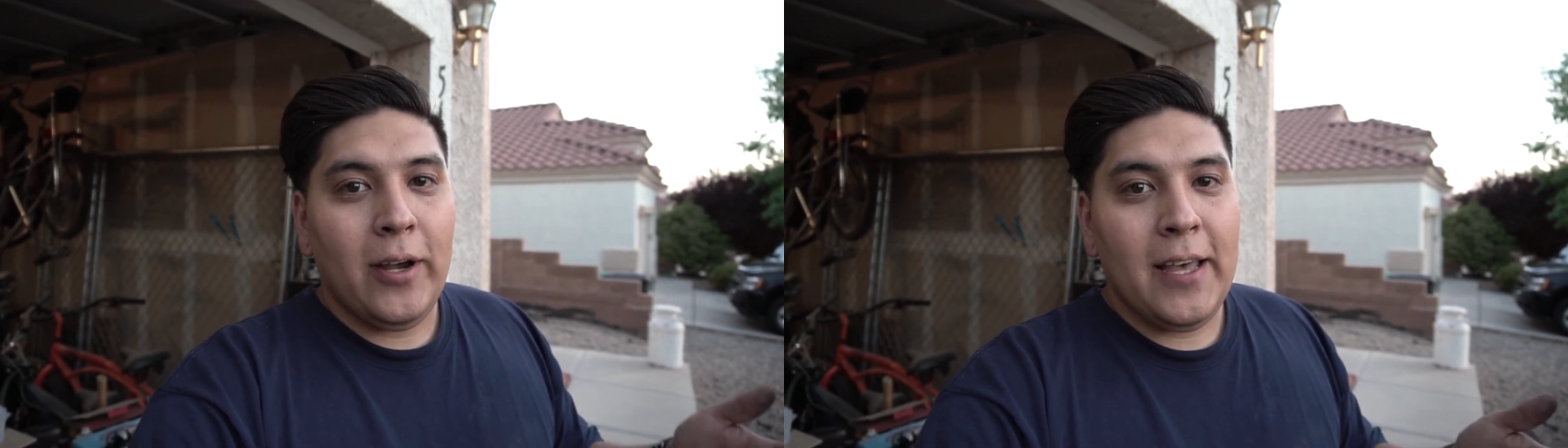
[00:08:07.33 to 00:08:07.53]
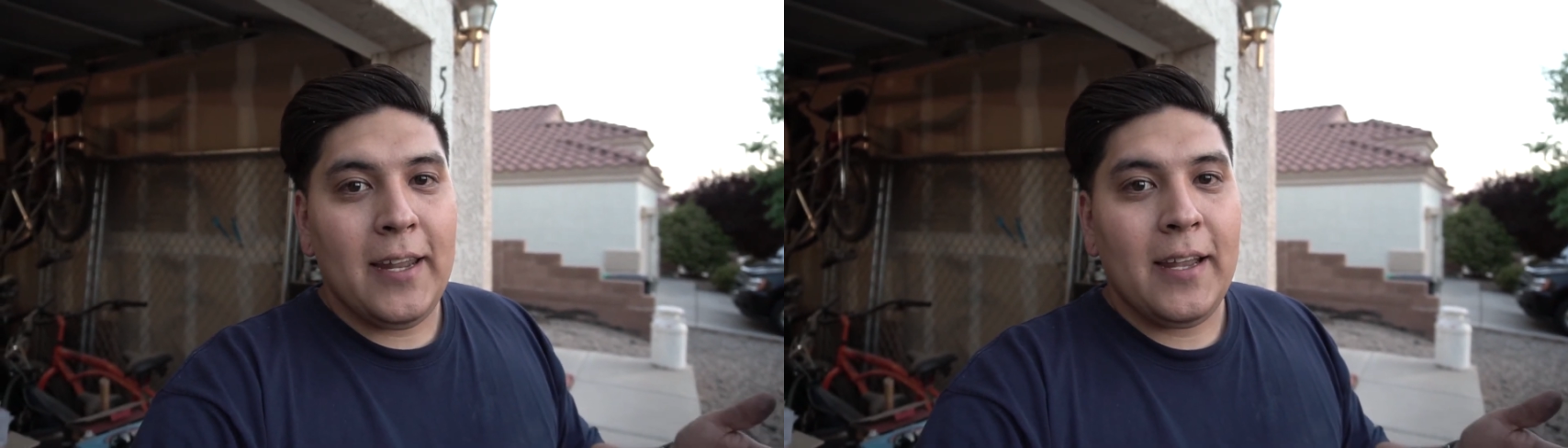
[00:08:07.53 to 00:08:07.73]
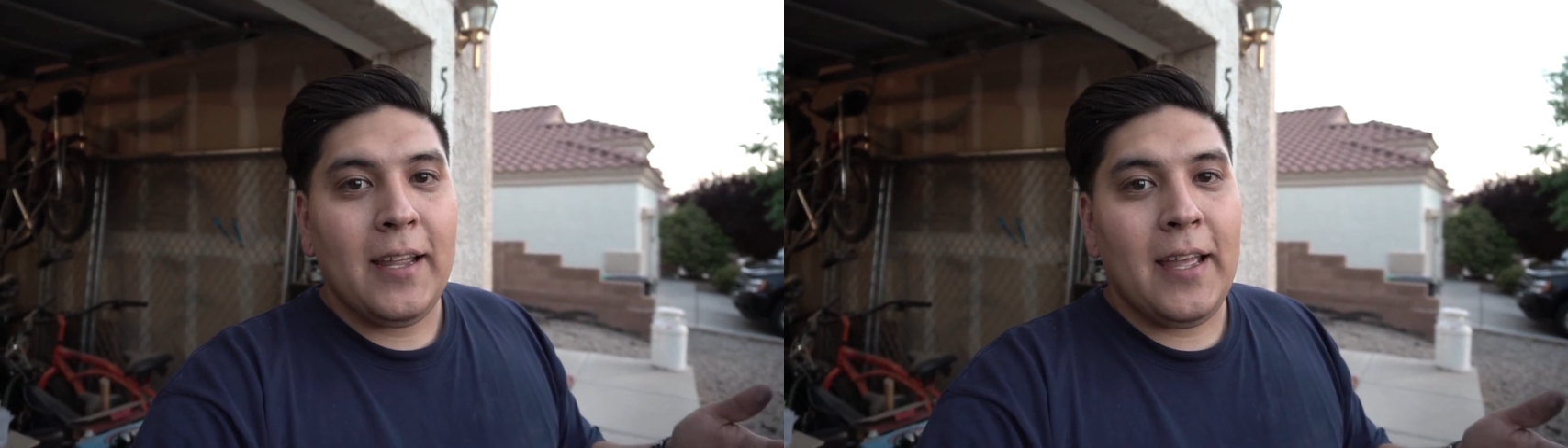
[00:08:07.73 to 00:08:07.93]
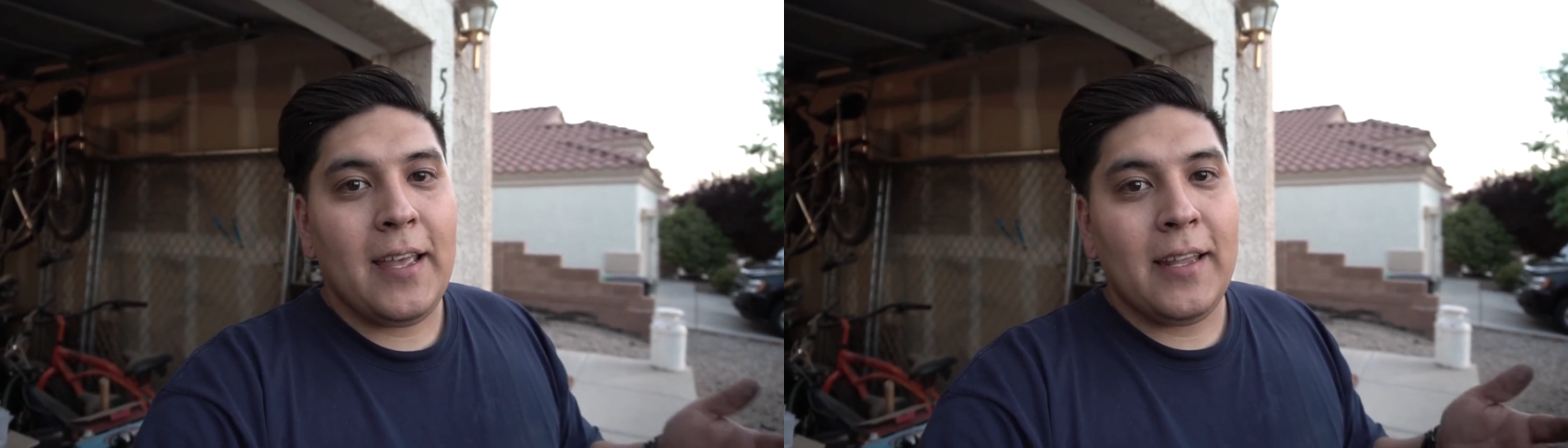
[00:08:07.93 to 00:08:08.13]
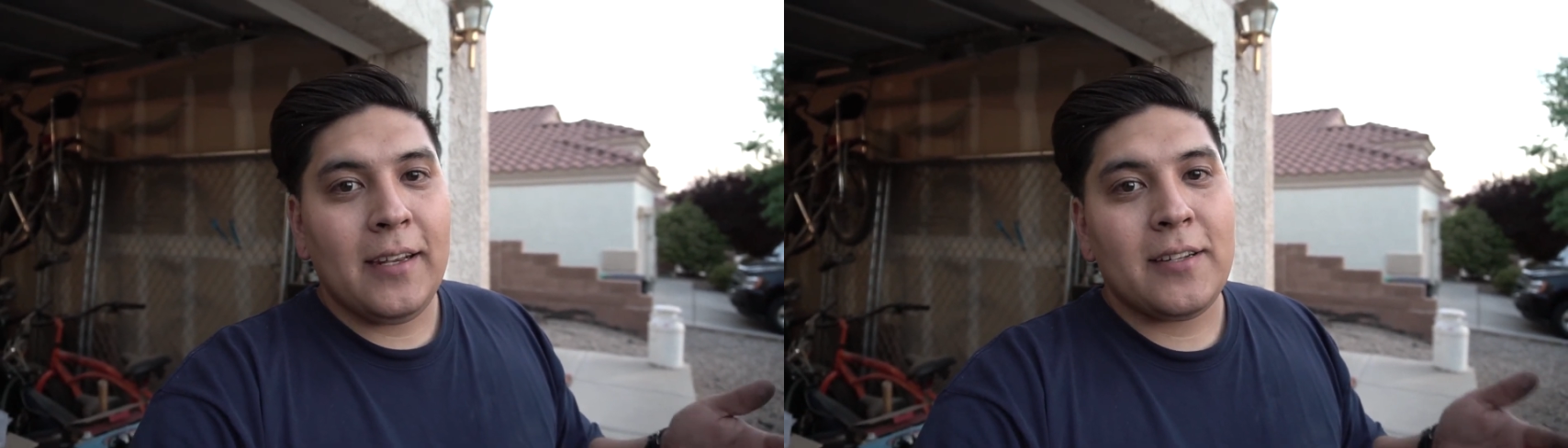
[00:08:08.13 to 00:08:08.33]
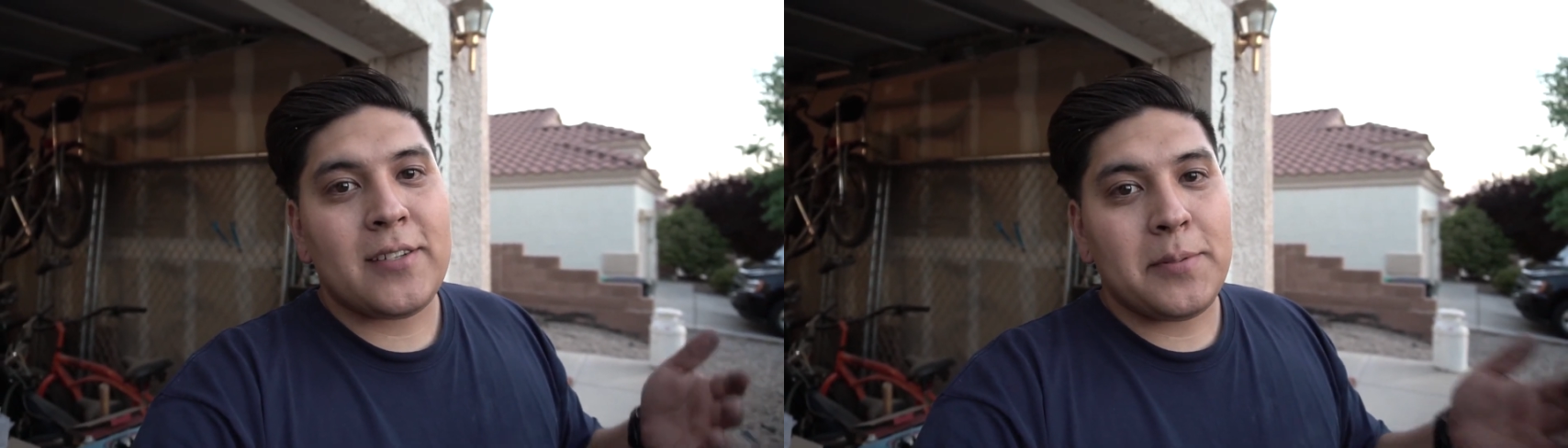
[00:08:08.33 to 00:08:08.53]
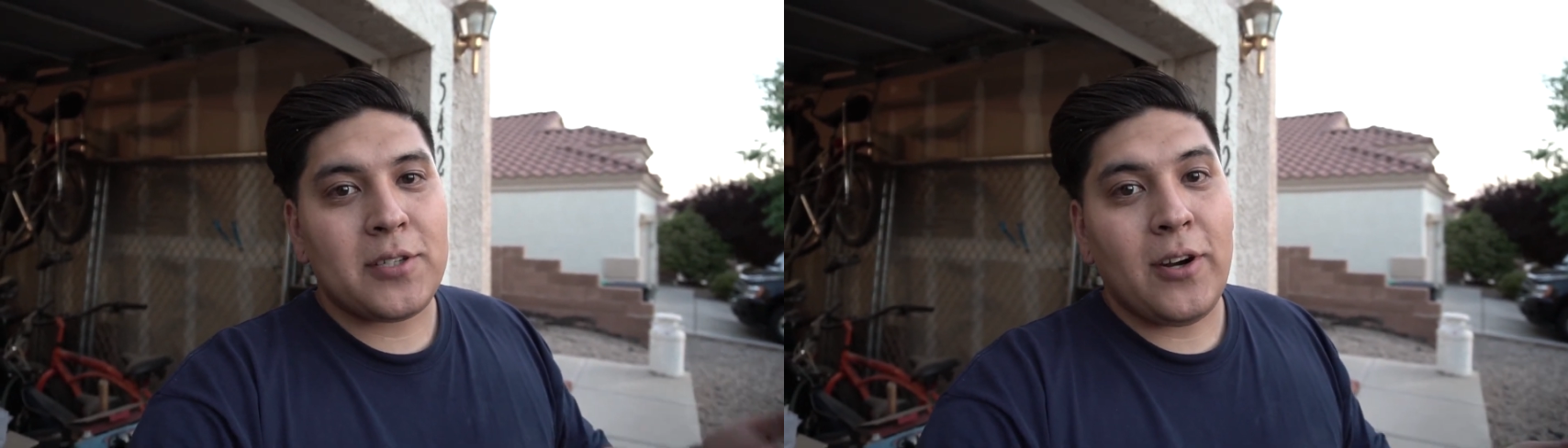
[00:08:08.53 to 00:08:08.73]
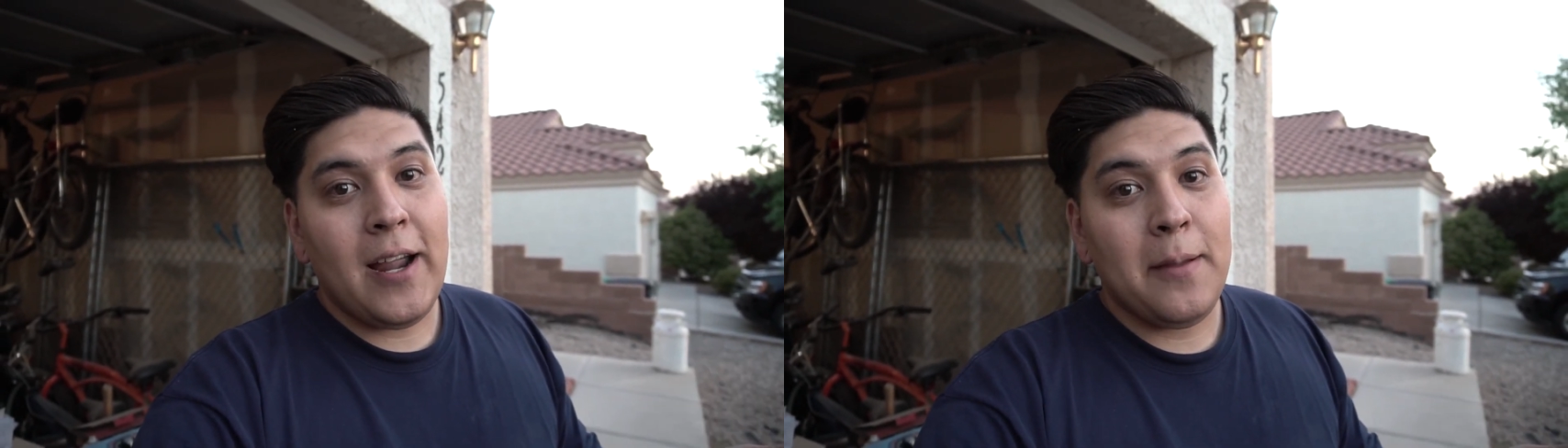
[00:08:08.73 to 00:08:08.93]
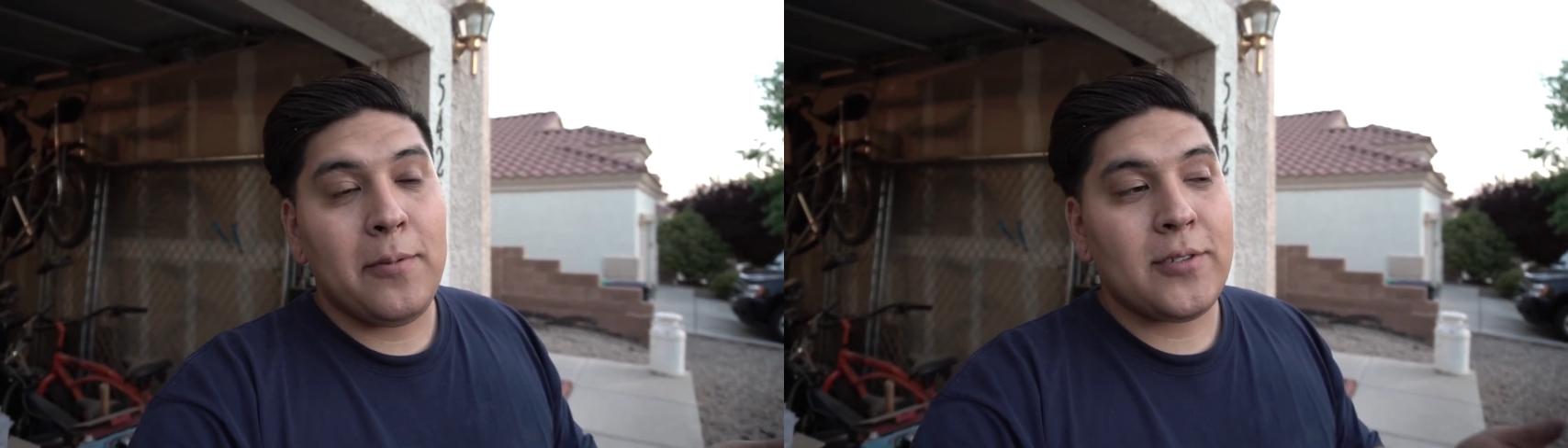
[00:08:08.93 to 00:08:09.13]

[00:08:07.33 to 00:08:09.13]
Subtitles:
ahead and subscribe.